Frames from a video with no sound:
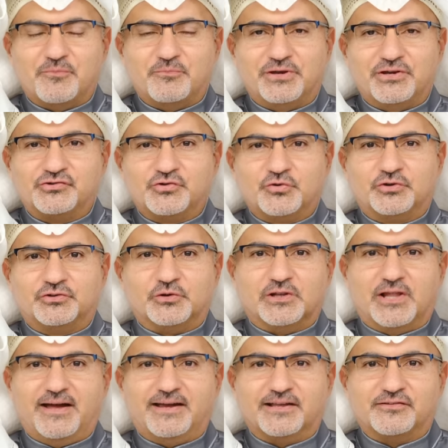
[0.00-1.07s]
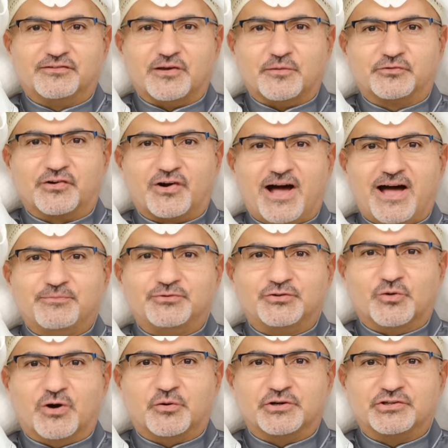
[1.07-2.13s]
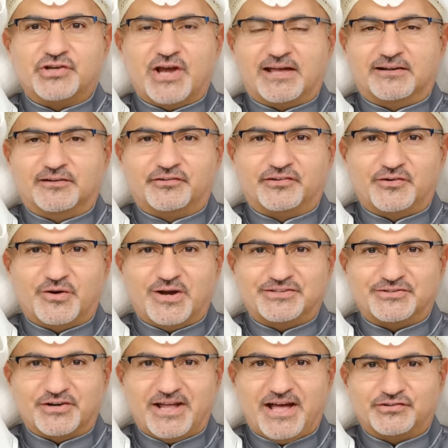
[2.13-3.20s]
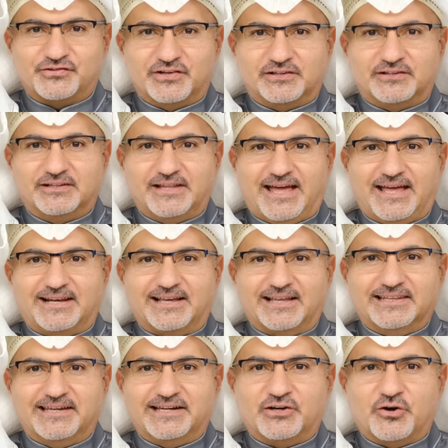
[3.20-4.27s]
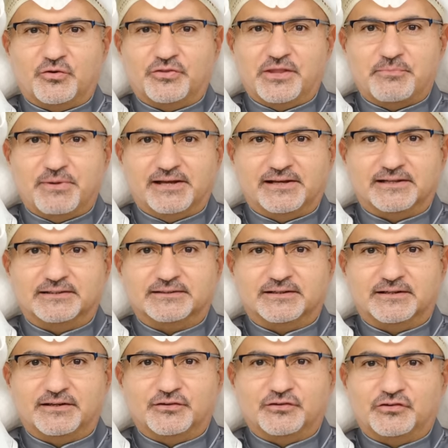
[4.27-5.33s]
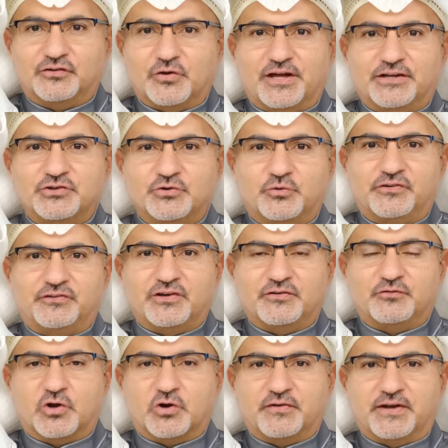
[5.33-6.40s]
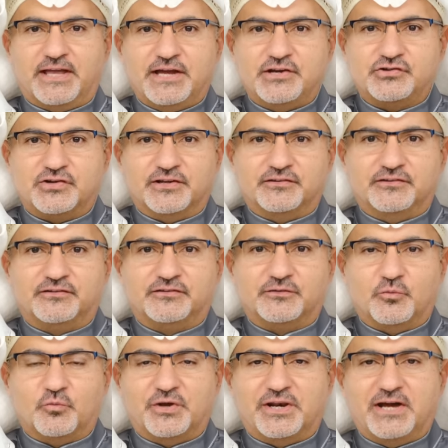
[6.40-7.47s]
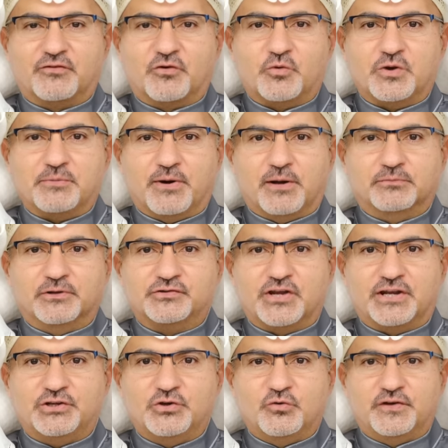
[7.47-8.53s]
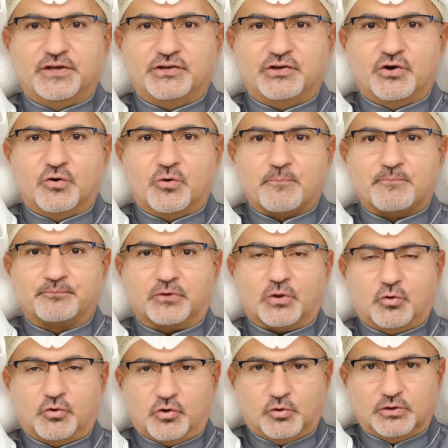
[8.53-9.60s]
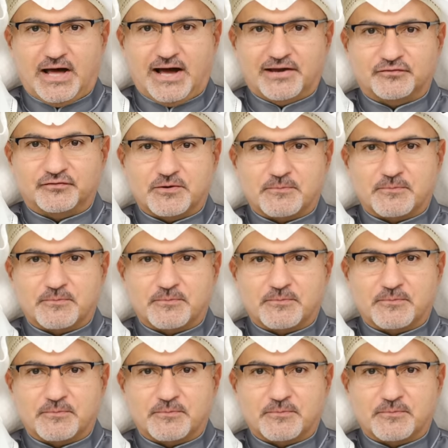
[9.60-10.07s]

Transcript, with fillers: Be sure to like and subscribe to our channel, CIRA International, and click on the bell so that you receive notifications whenever we publish a new video or go live.